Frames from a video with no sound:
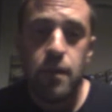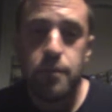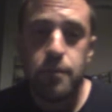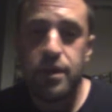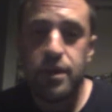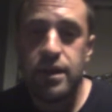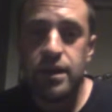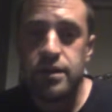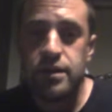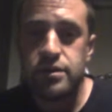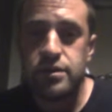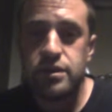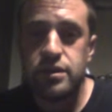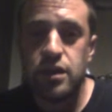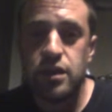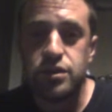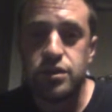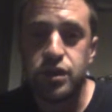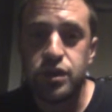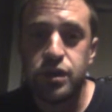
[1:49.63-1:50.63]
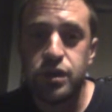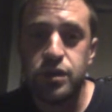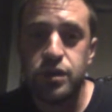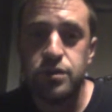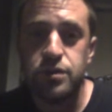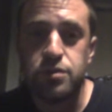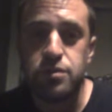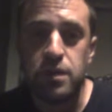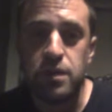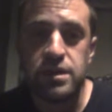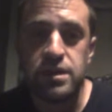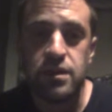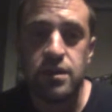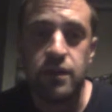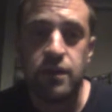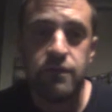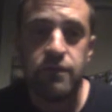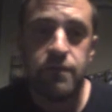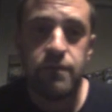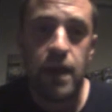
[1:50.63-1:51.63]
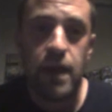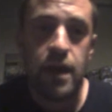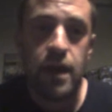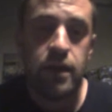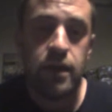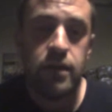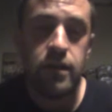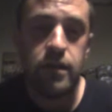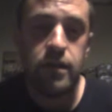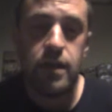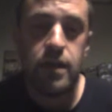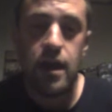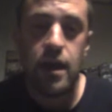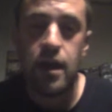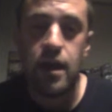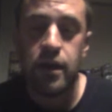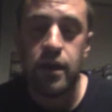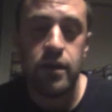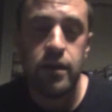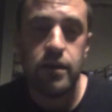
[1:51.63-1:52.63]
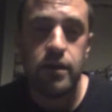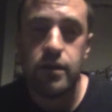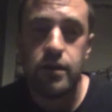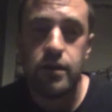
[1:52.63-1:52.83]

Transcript: being such a huge wrestling fan. And